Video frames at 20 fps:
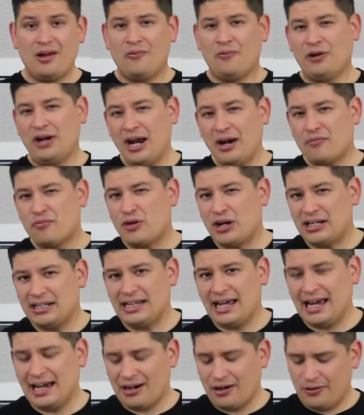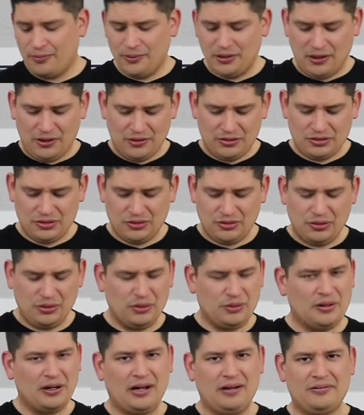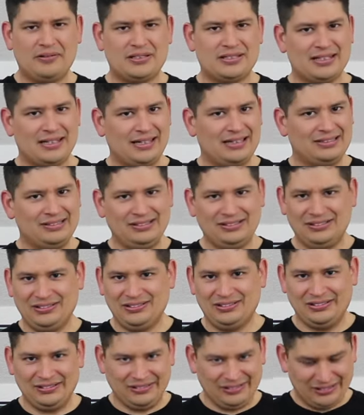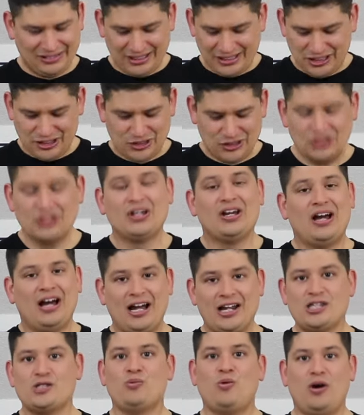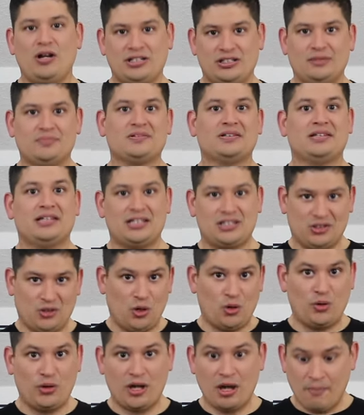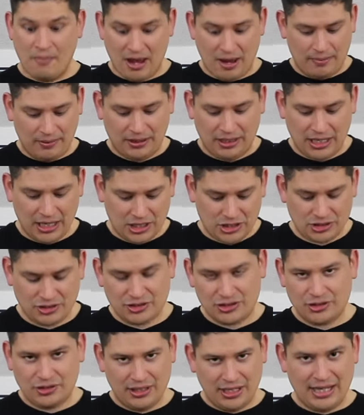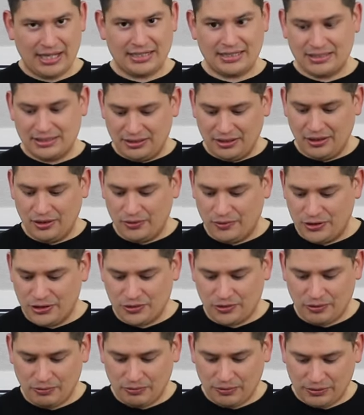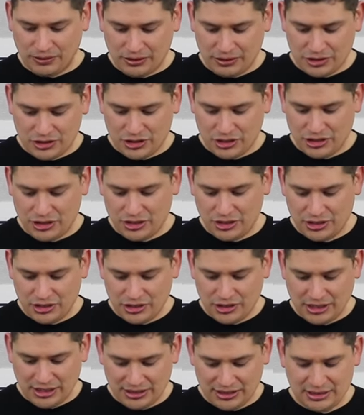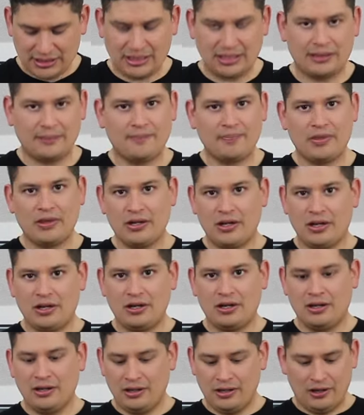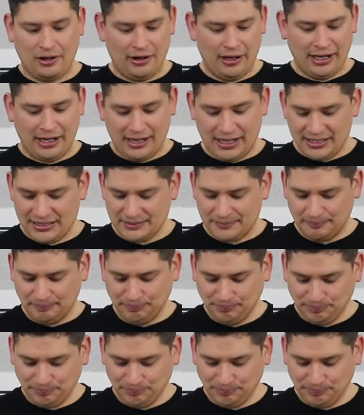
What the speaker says: When I read that, I'll be honest with you, I was like, I just want something that's OEM application. So that's another reason why I went to GSE. All right, guys,